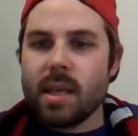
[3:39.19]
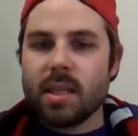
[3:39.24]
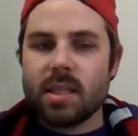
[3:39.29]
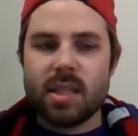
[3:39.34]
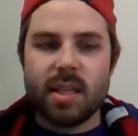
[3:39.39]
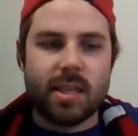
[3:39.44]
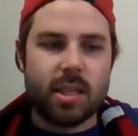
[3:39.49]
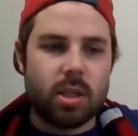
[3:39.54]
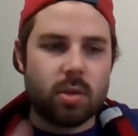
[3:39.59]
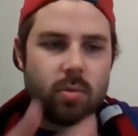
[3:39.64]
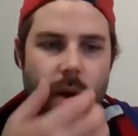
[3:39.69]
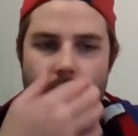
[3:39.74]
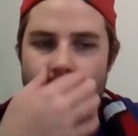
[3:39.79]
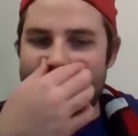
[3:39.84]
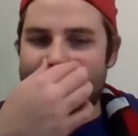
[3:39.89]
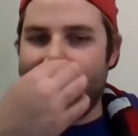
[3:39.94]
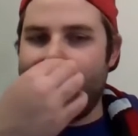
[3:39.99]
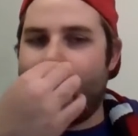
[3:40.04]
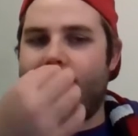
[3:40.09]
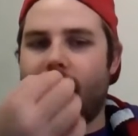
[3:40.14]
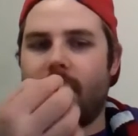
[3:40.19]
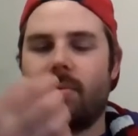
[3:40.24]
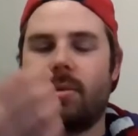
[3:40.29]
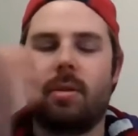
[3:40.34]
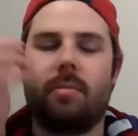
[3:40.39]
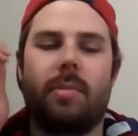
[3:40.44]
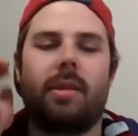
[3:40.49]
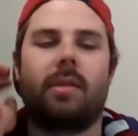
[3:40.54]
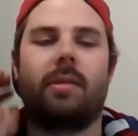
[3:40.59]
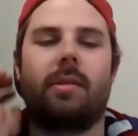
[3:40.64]
See, this is where we need Adam
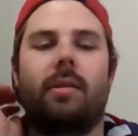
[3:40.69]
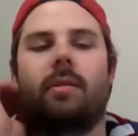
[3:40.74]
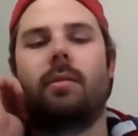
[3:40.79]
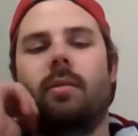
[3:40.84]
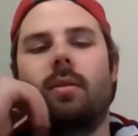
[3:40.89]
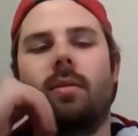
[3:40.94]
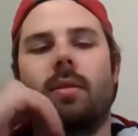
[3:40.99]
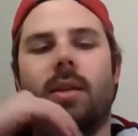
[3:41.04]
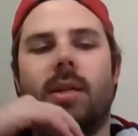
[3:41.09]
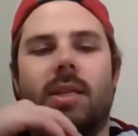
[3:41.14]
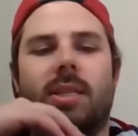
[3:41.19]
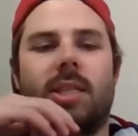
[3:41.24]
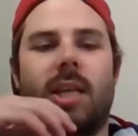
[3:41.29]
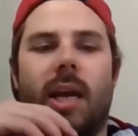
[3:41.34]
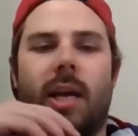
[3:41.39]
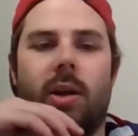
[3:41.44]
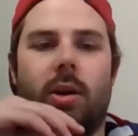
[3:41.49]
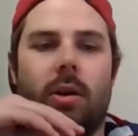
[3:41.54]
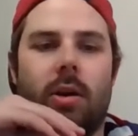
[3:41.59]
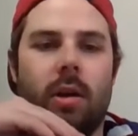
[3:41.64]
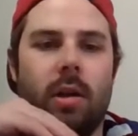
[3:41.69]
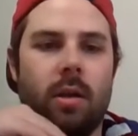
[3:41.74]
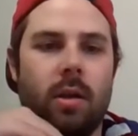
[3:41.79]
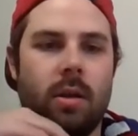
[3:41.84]
to be the decider.